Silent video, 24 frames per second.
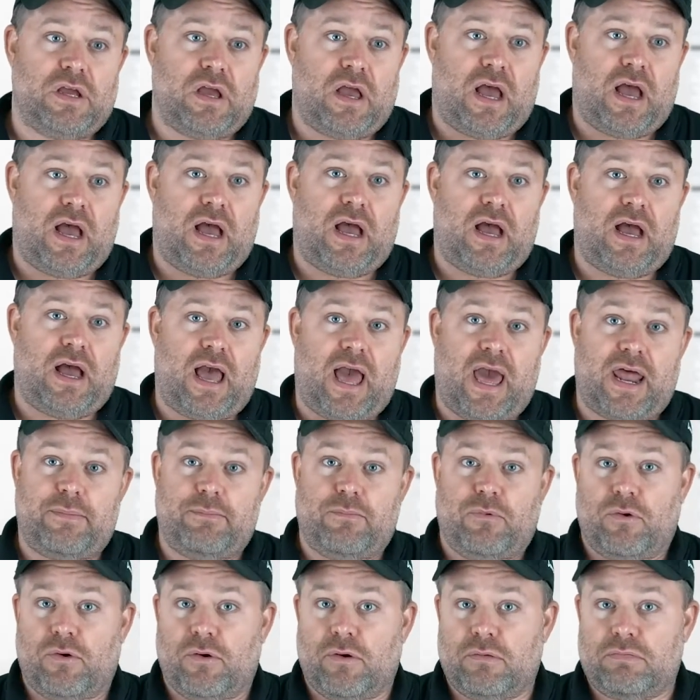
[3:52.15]
at a
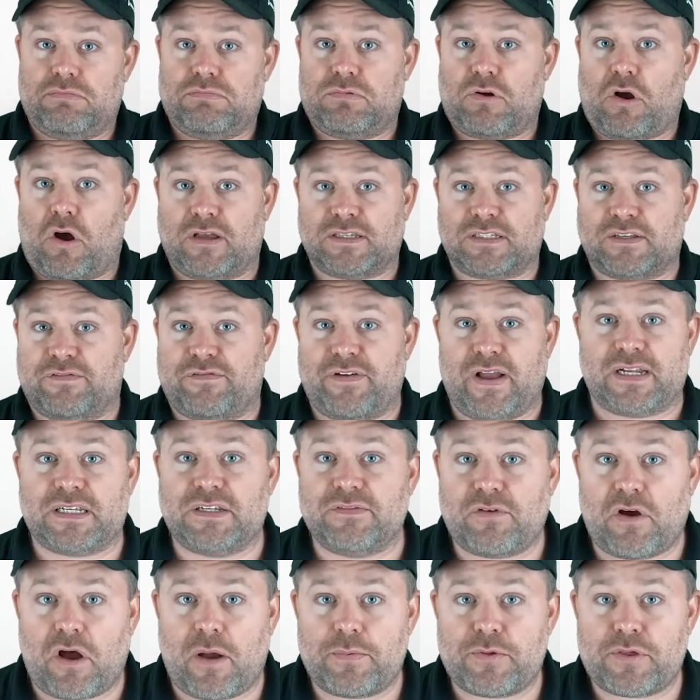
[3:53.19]
more cost-effective
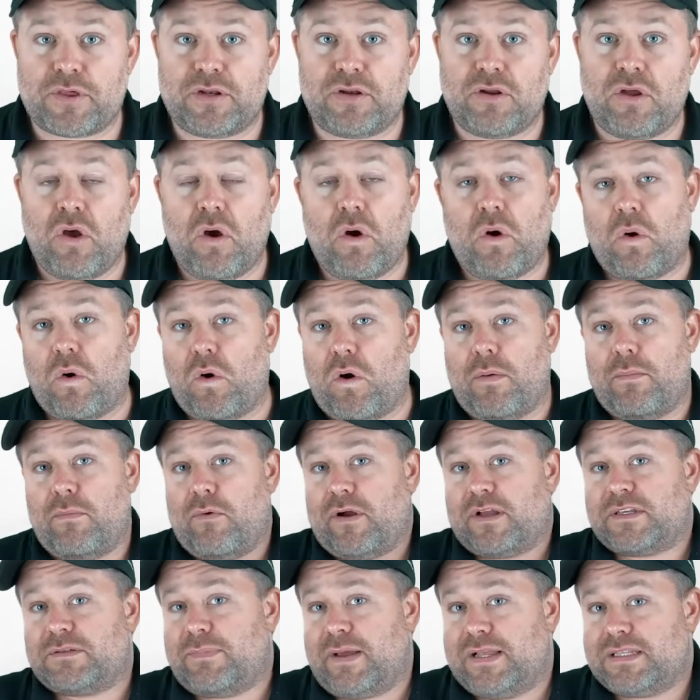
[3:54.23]
option or a more
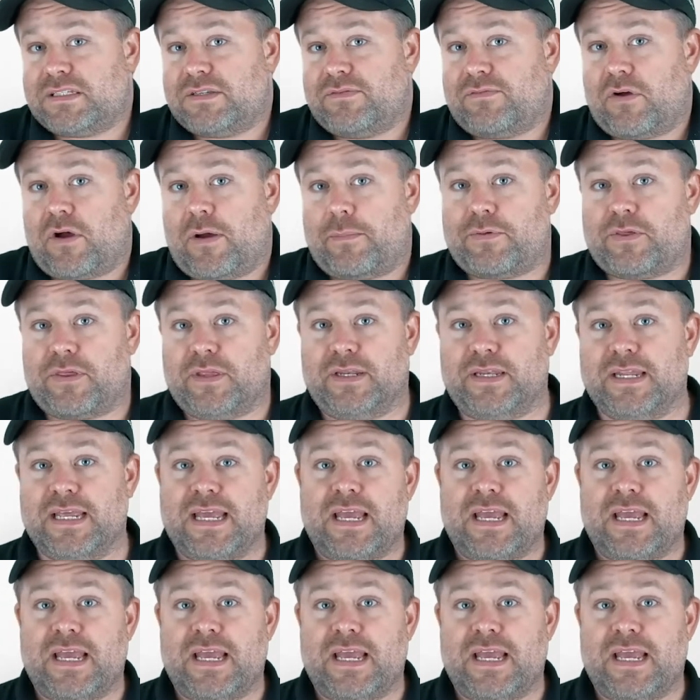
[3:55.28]
expensive option.